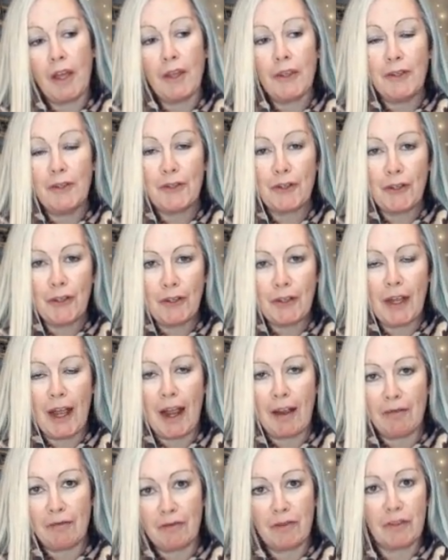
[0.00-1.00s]
you could
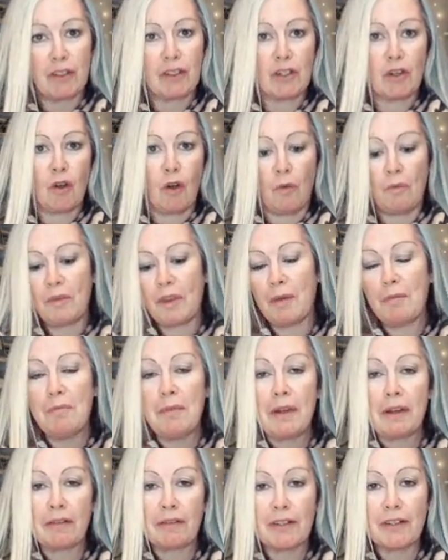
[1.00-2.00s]
have the top that
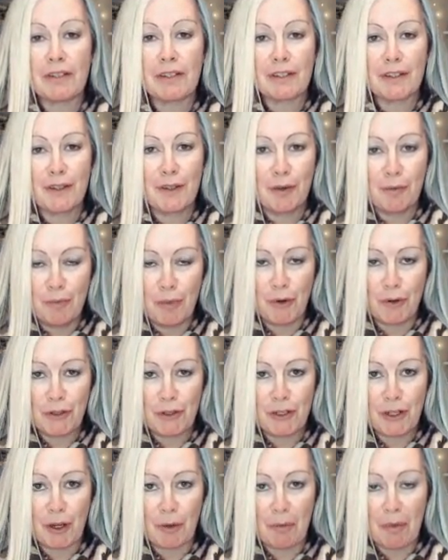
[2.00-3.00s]
mirrors the
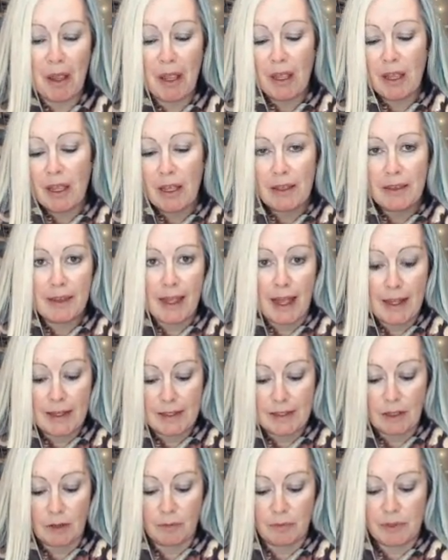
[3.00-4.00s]
bottom.
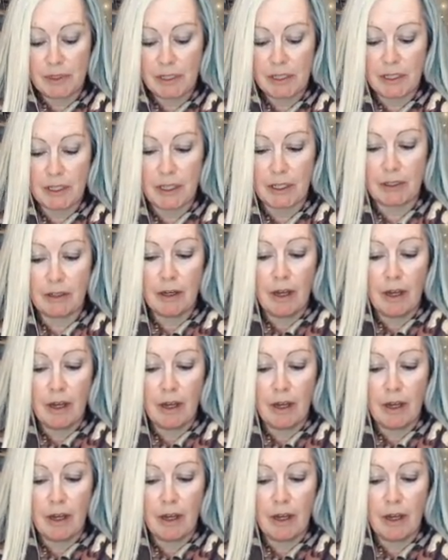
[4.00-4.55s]
That's up to you.